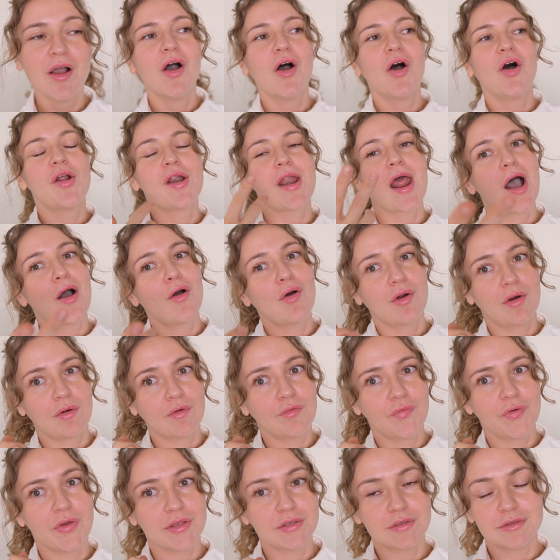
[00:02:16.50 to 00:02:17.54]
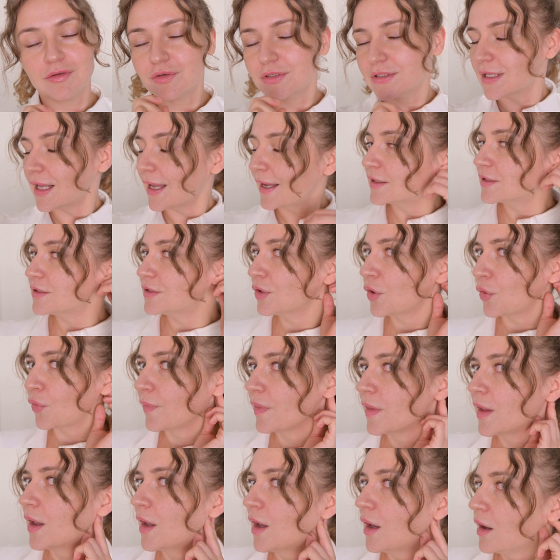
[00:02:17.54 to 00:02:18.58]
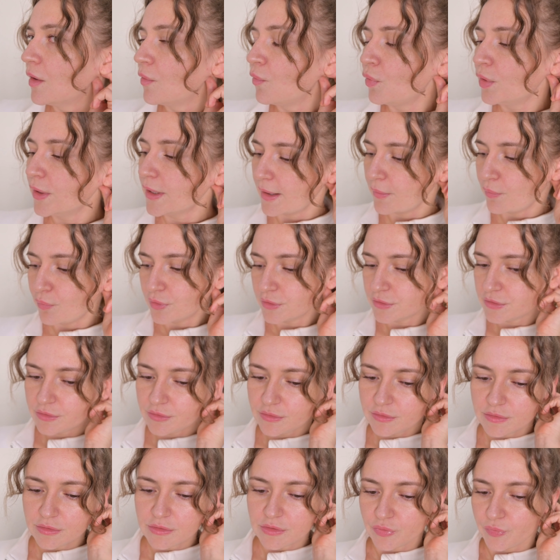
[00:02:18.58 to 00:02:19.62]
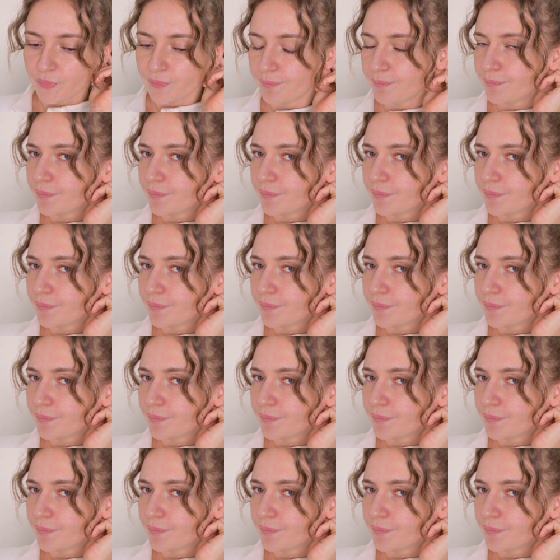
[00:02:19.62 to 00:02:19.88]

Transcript: on how our face looks like. So what I want you to do,